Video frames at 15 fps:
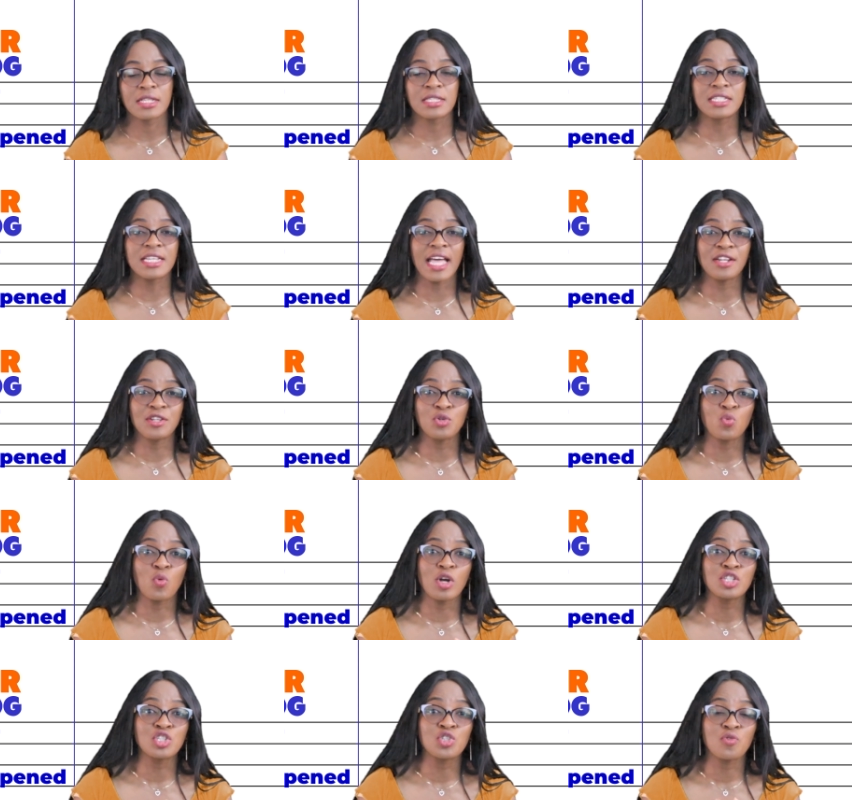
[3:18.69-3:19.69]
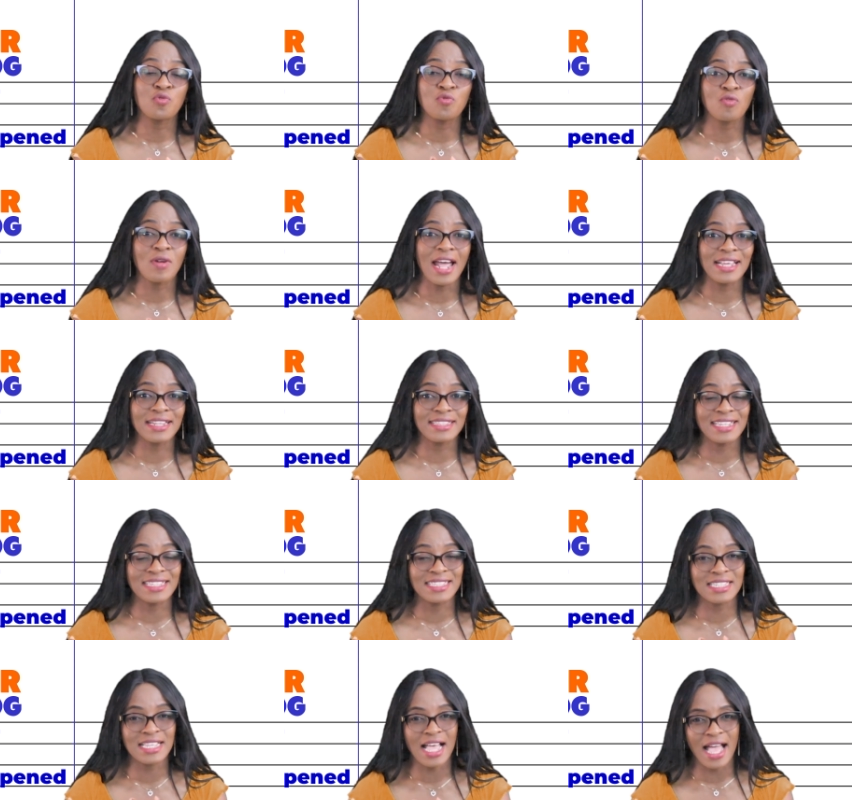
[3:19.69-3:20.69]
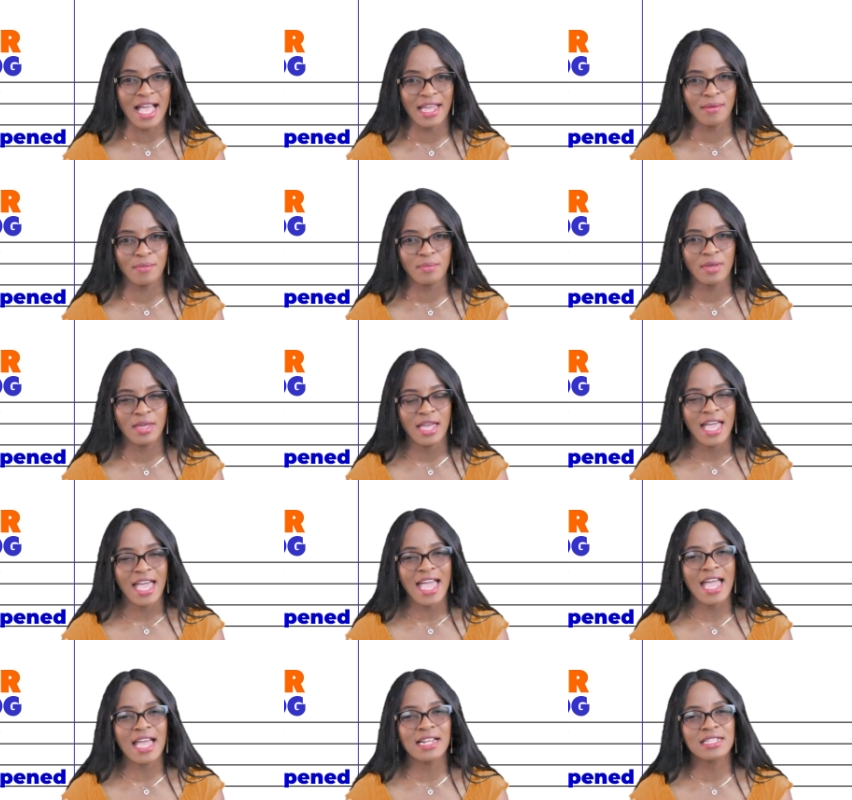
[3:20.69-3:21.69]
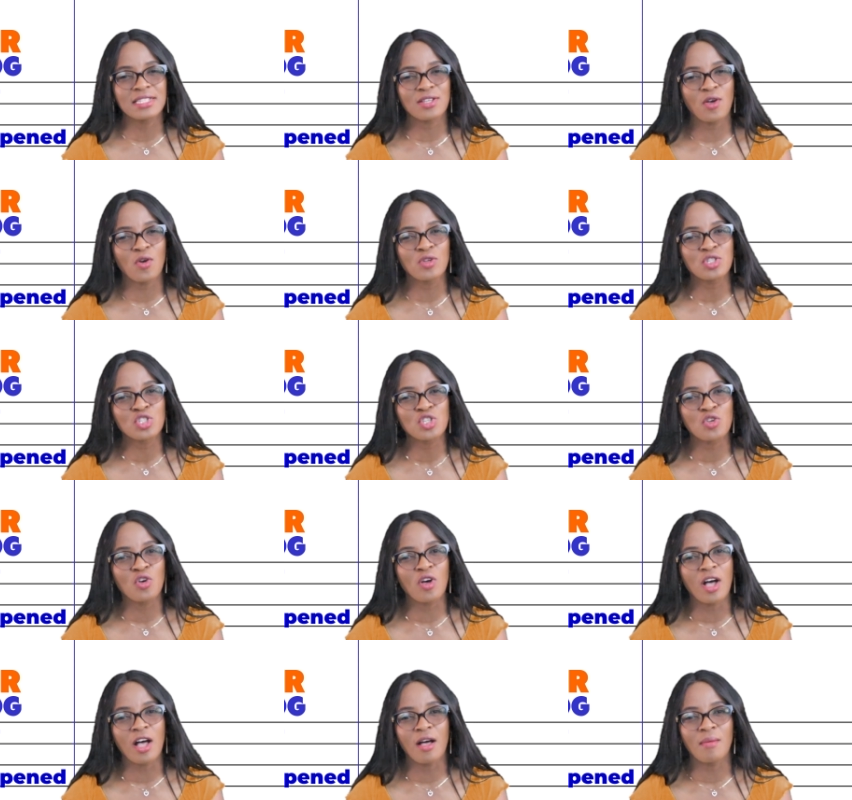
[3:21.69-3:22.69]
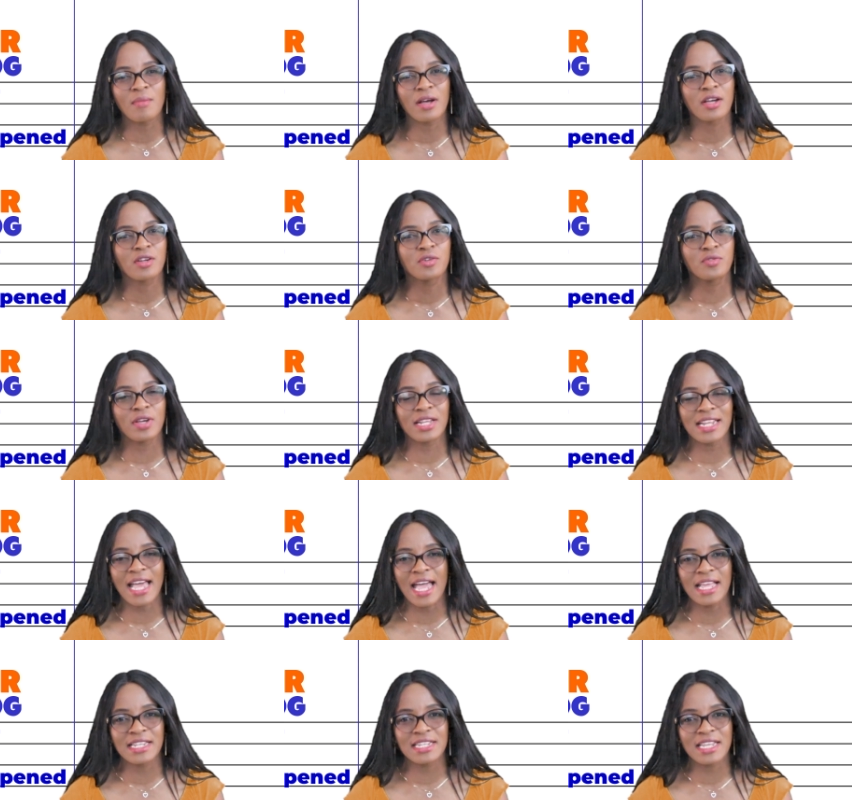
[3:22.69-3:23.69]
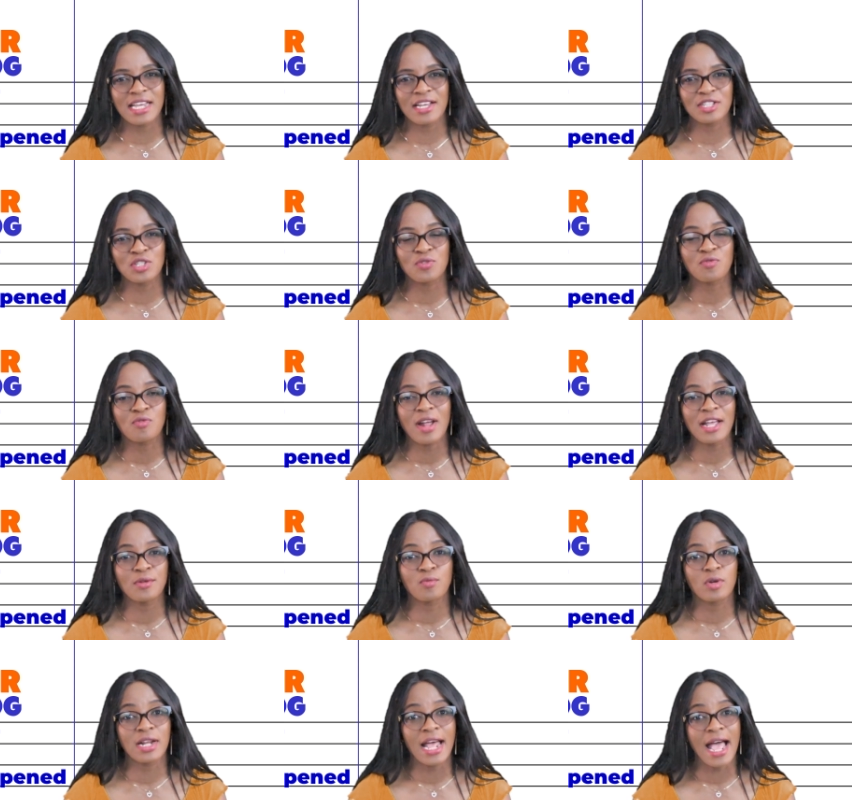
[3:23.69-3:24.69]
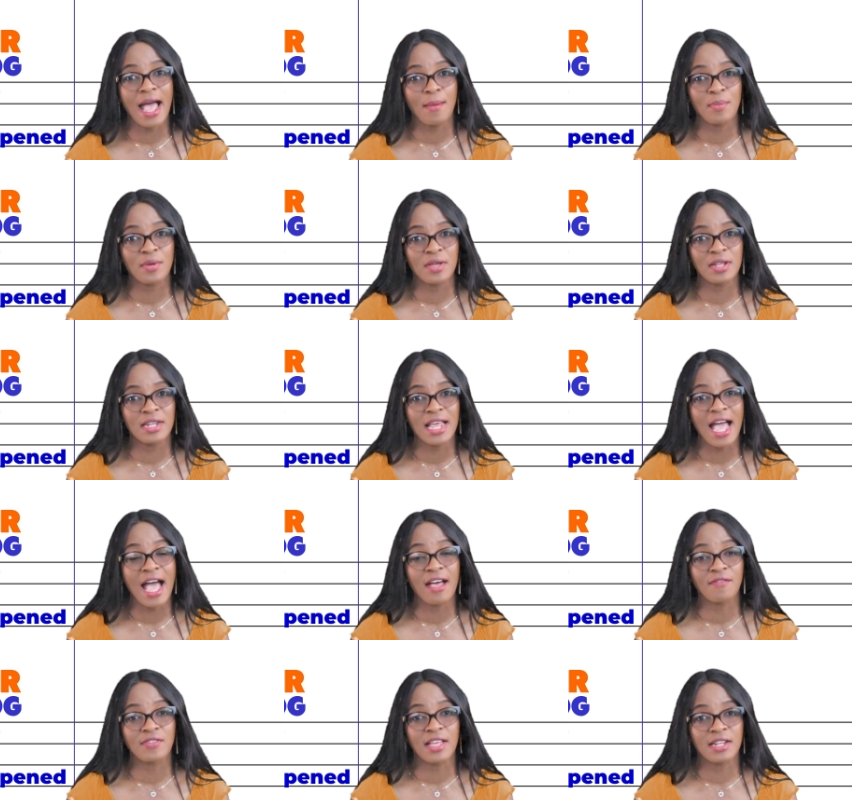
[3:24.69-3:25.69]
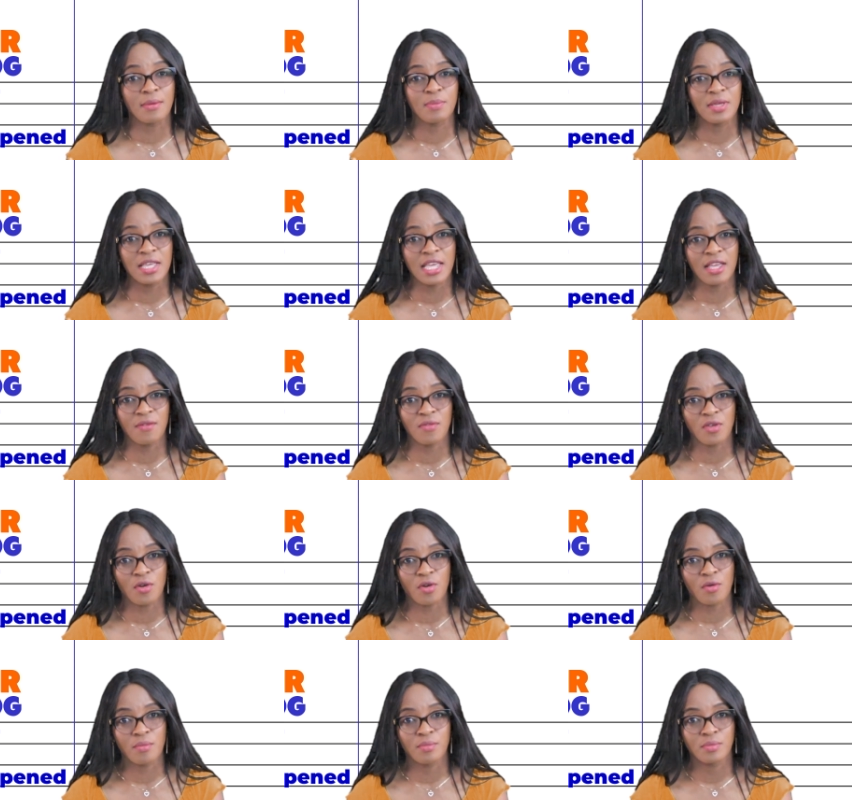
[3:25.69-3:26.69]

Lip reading: Then you want to write the time. And it's also a great idea to write what happened after the behavior.